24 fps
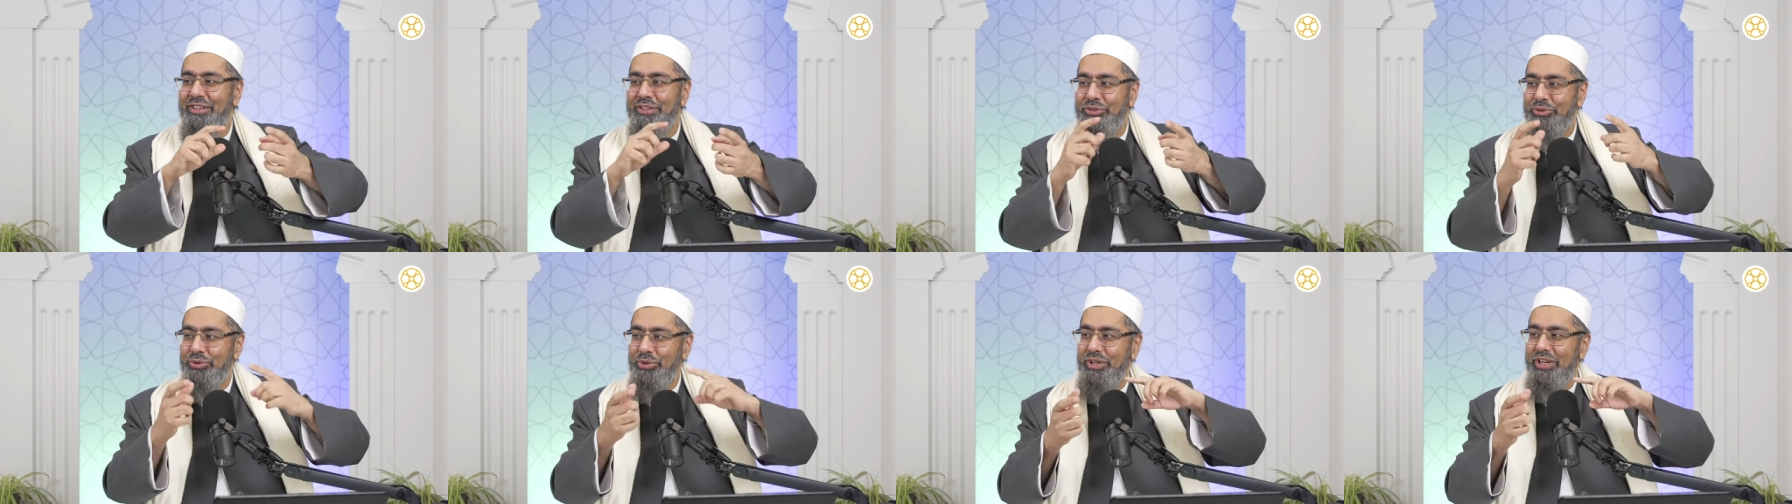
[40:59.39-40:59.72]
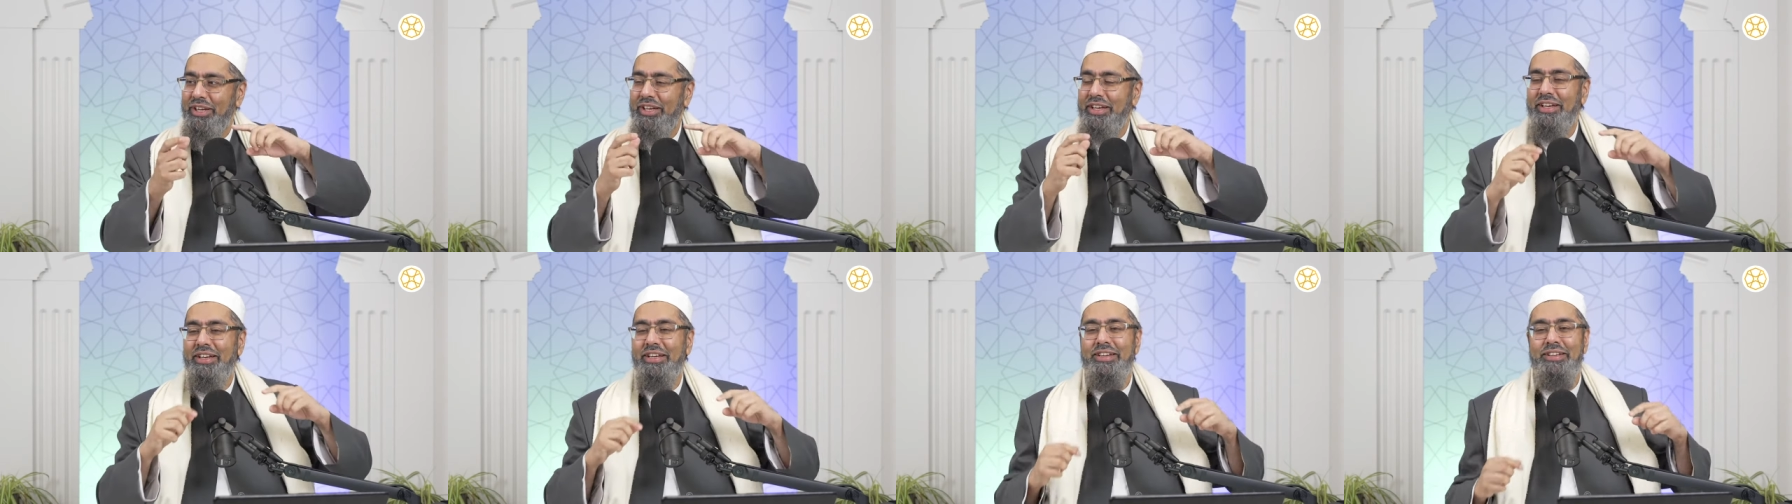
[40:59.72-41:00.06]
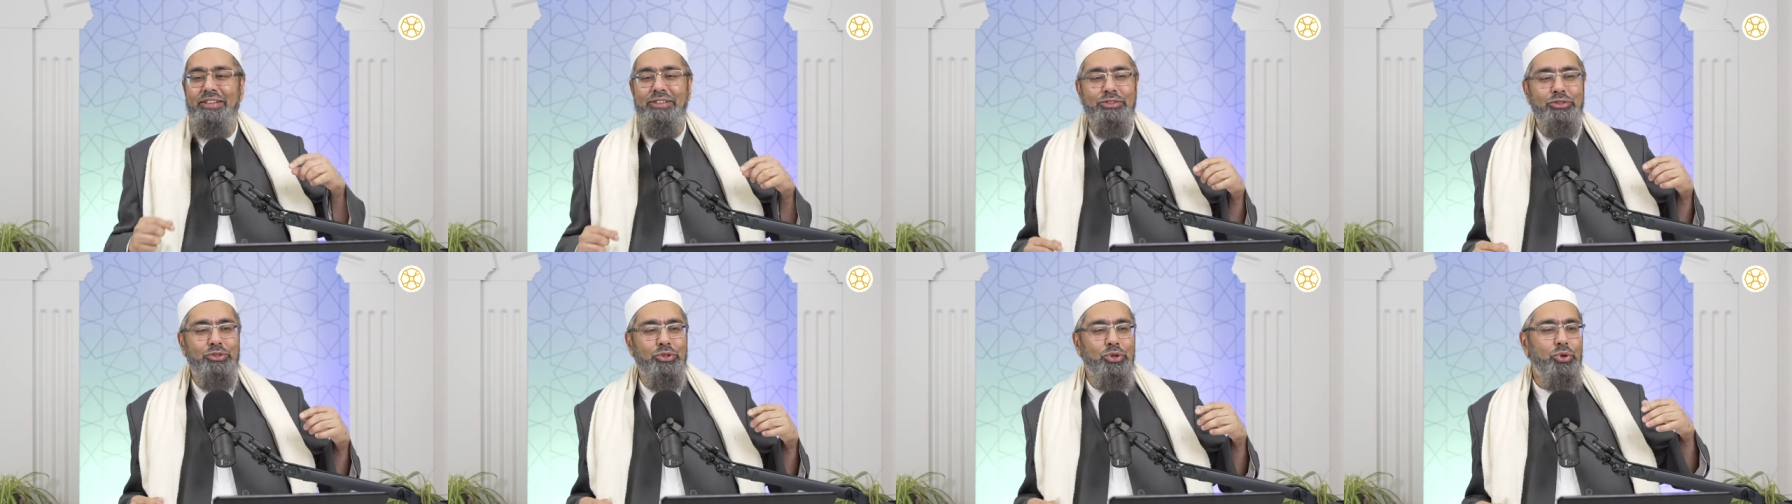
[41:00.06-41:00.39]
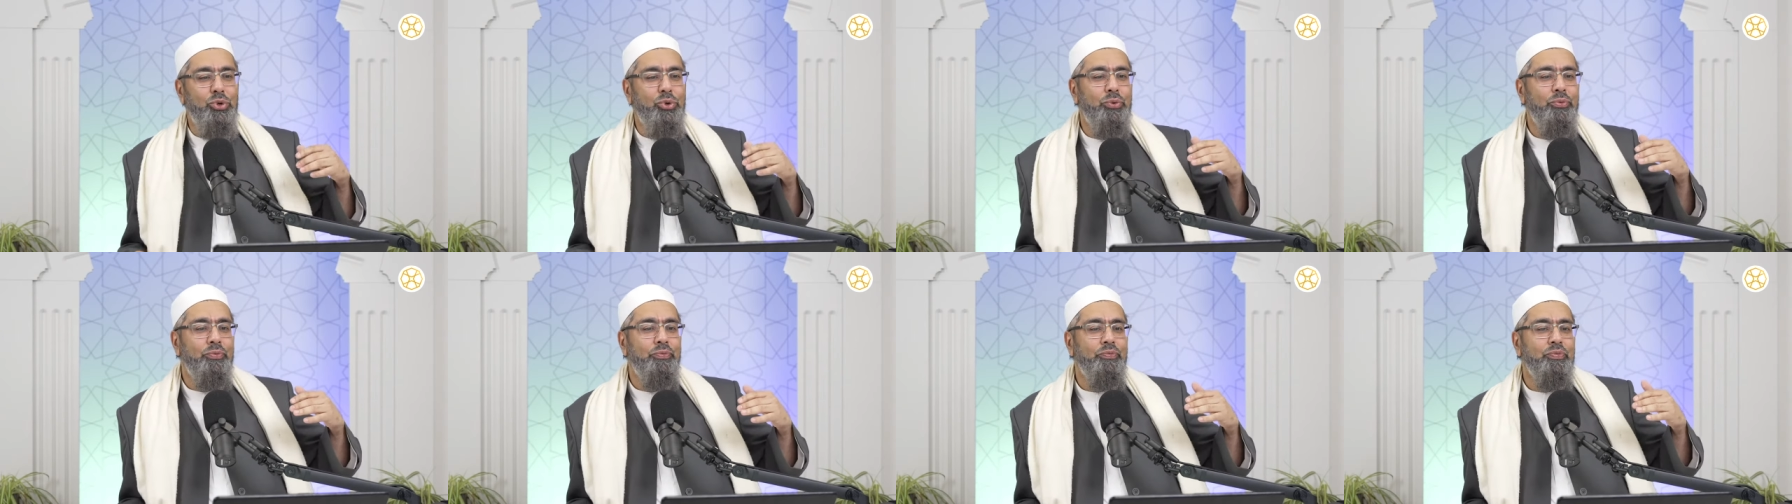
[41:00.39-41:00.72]
So it,
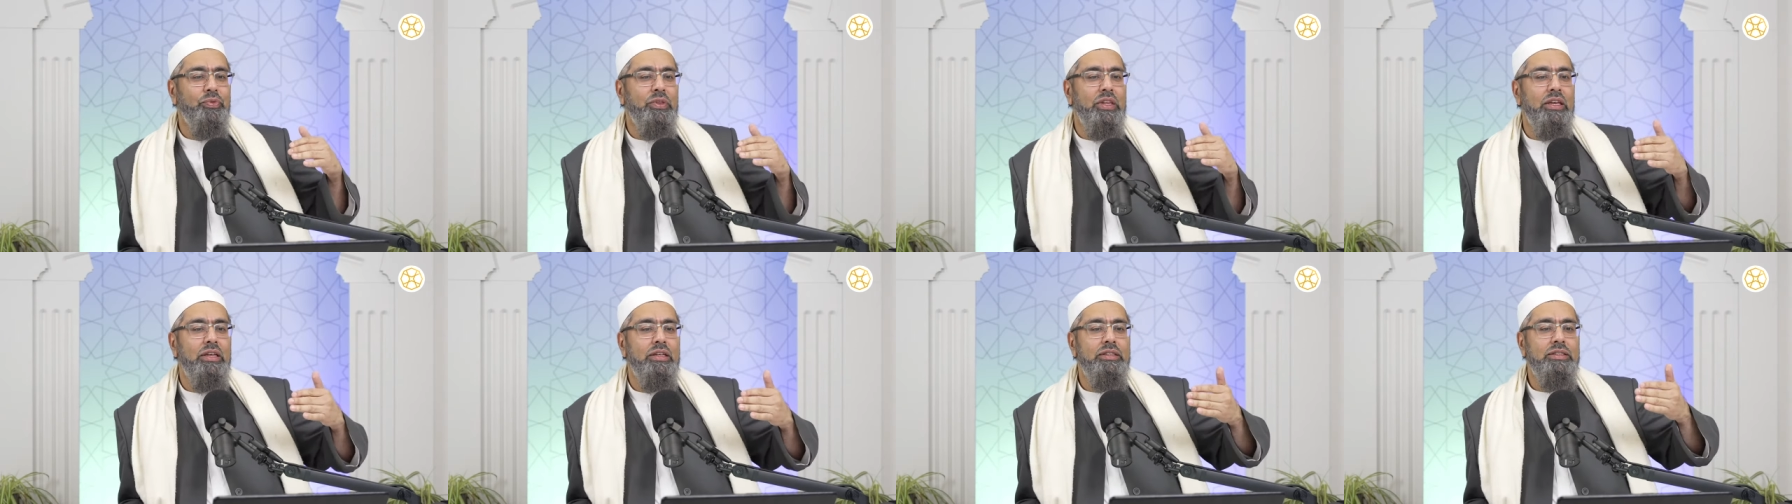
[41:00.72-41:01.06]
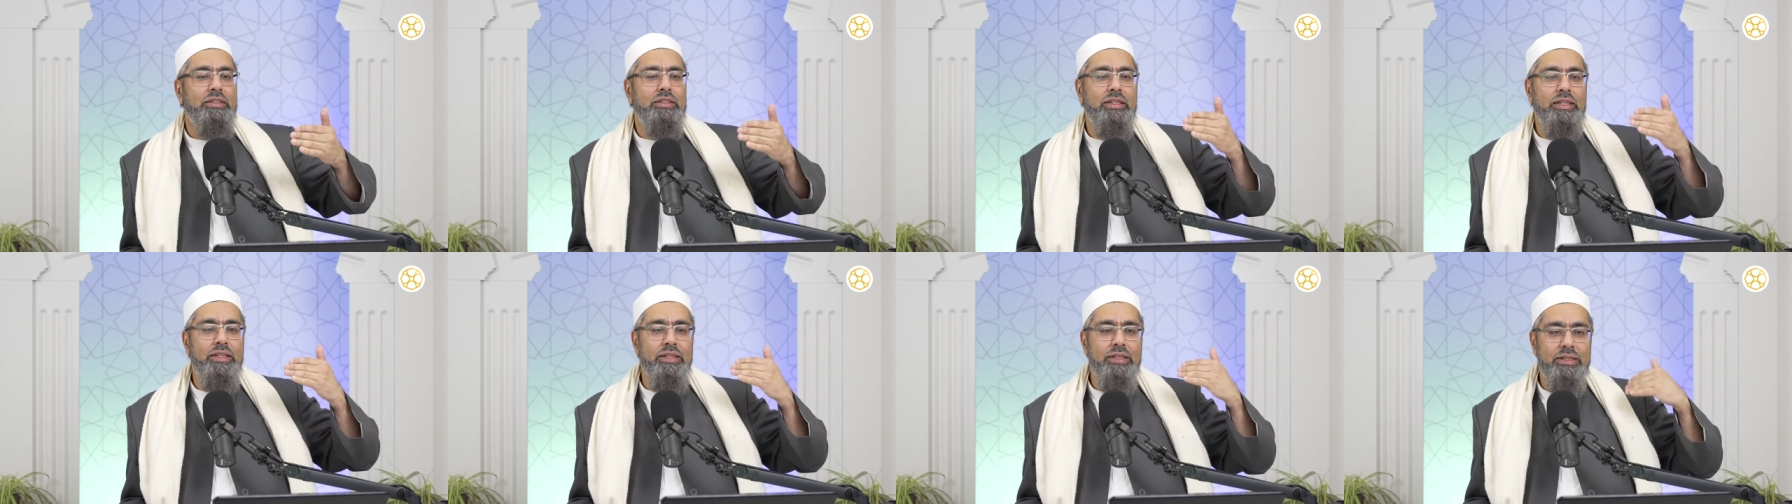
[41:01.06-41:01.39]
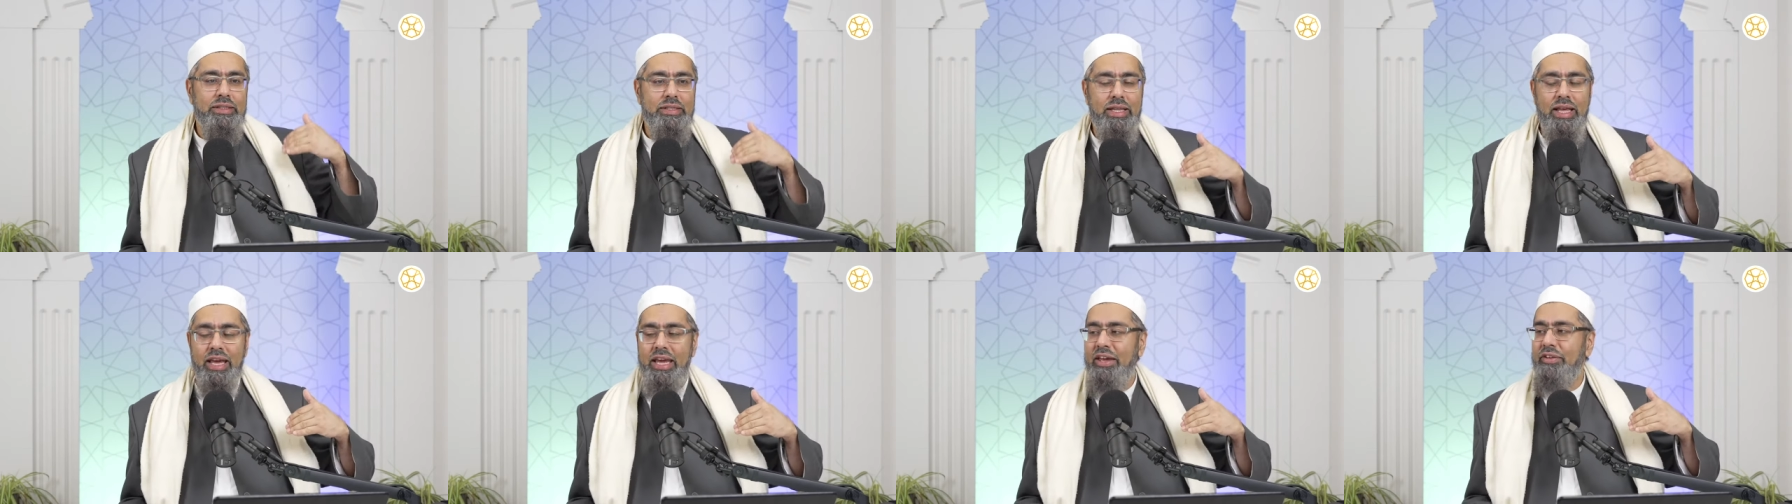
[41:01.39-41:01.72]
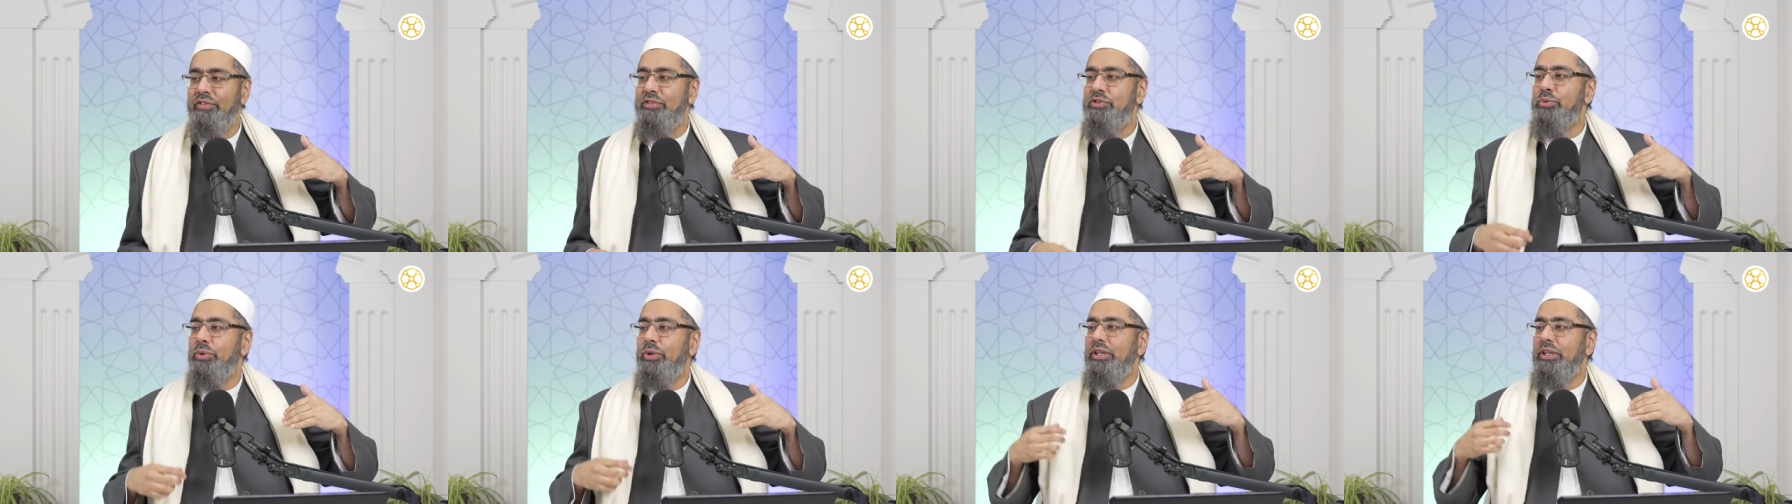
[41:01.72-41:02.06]
so
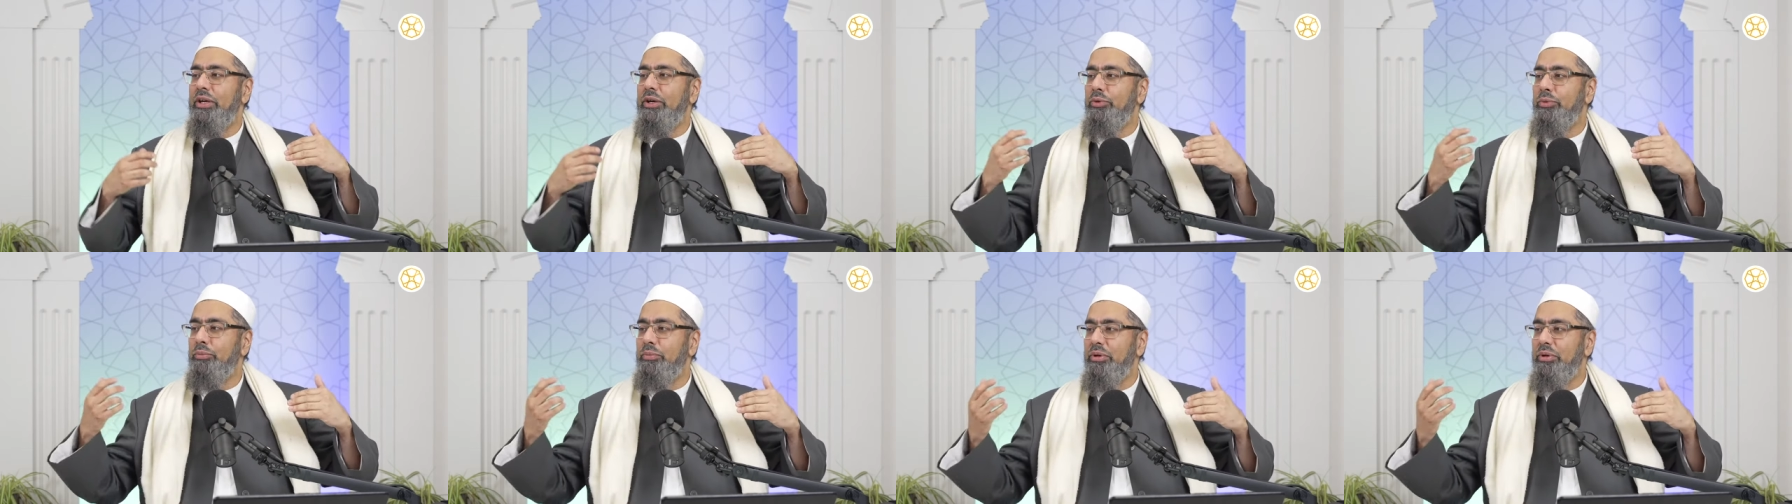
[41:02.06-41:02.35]
slaves, when they would